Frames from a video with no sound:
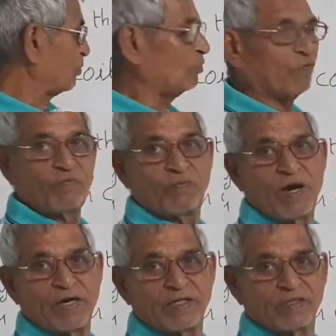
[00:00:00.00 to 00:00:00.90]
to
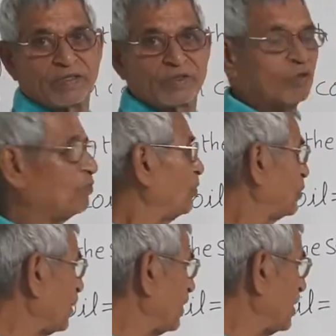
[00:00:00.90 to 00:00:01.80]
phi. So
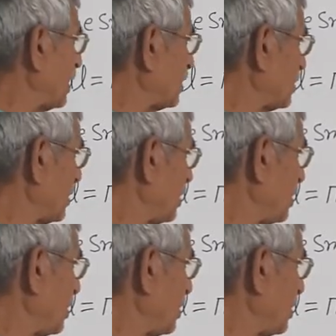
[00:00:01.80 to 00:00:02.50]
mutual inductance